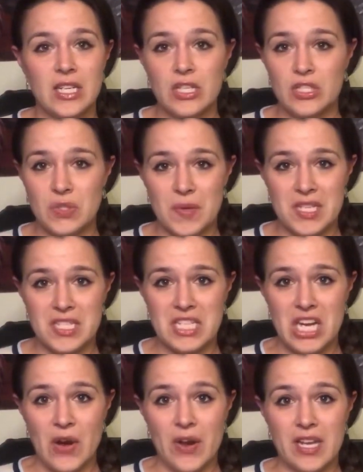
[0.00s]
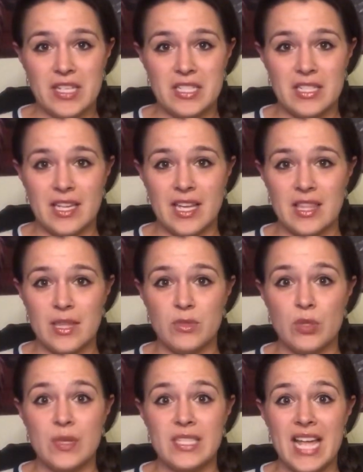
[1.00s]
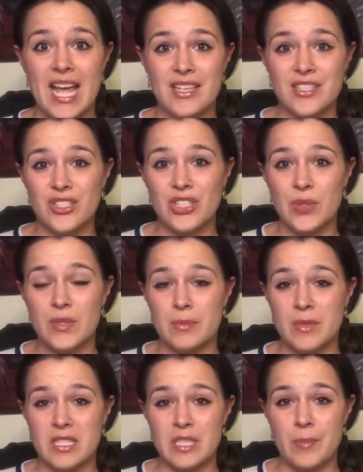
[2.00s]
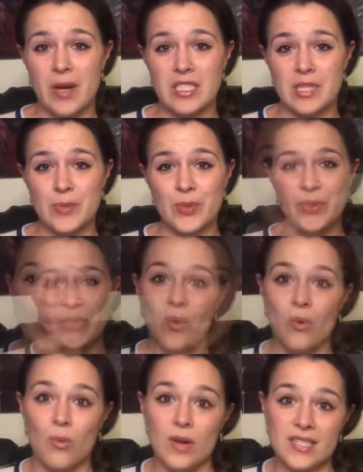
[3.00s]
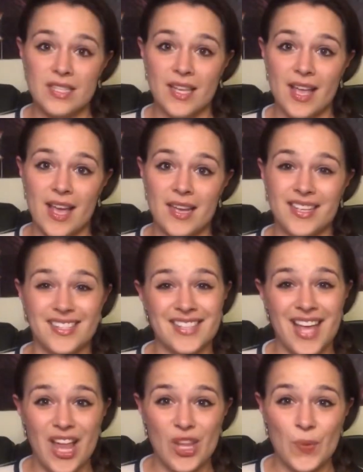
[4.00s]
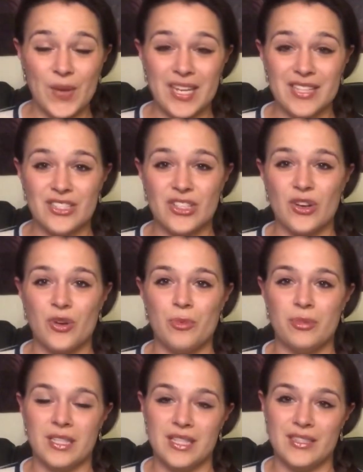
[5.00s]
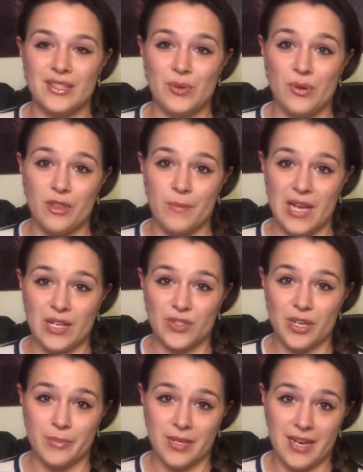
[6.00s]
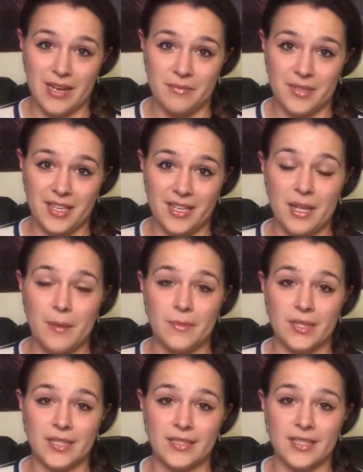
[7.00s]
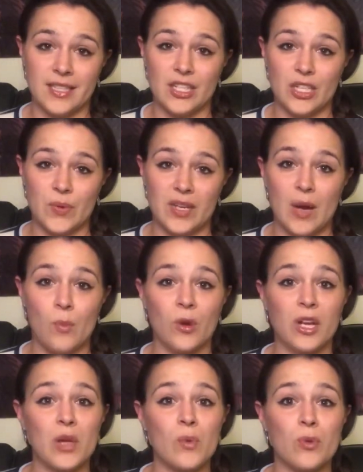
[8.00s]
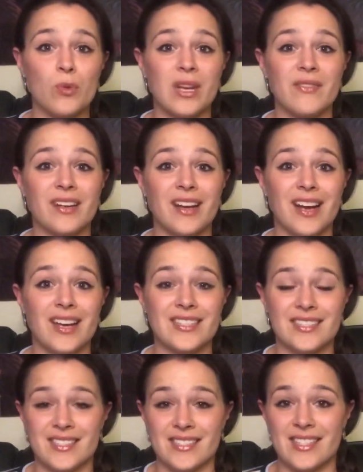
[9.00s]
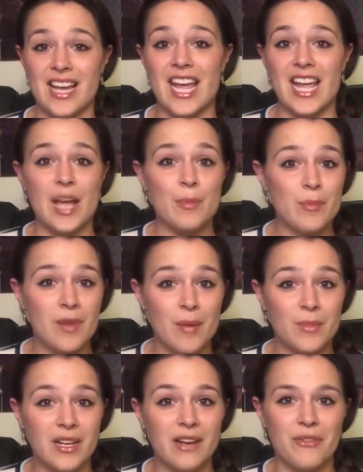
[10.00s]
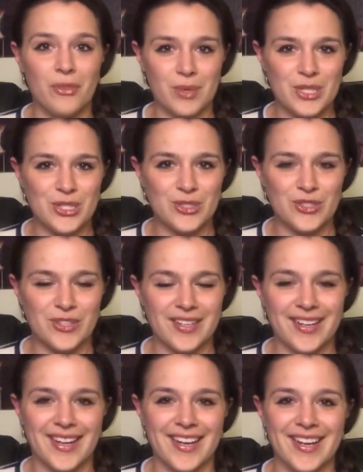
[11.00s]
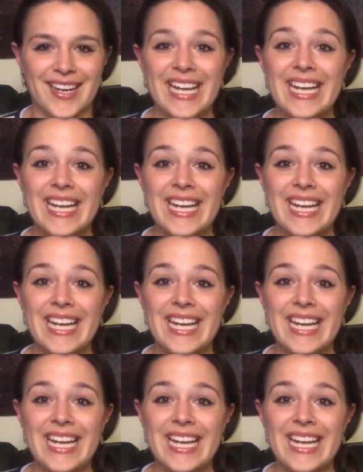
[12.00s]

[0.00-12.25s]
joint sharing and just get them to attend to you as much as possible. Once again, it is Halloween, so please ignore the backdrop behind me, but you know what, I'm working with what I've got since I am a mama of three children and